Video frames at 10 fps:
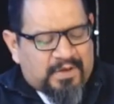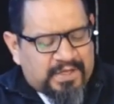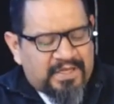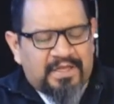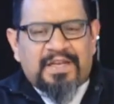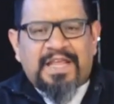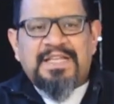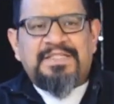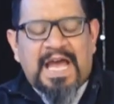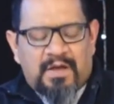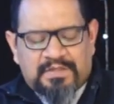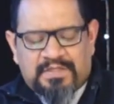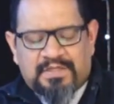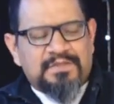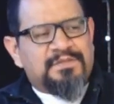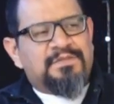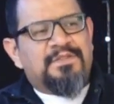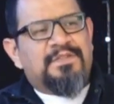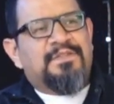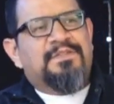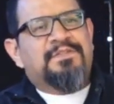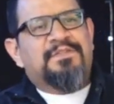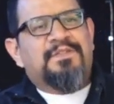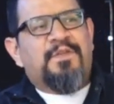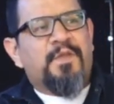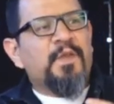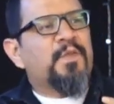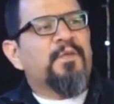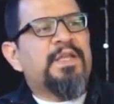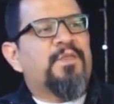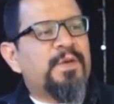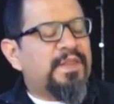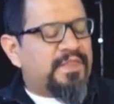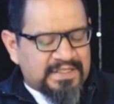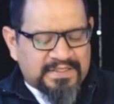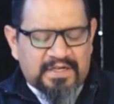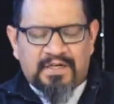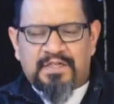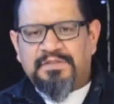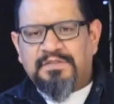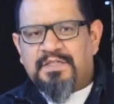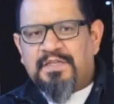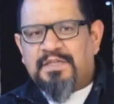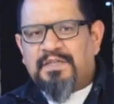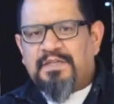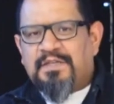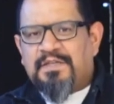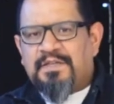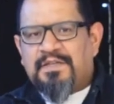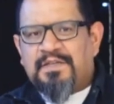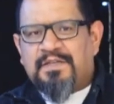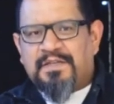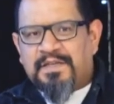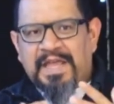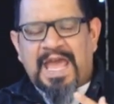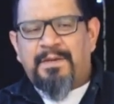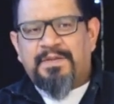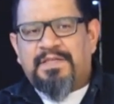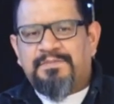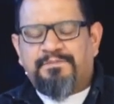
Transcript: he lays out three, three, three things that are going to happen.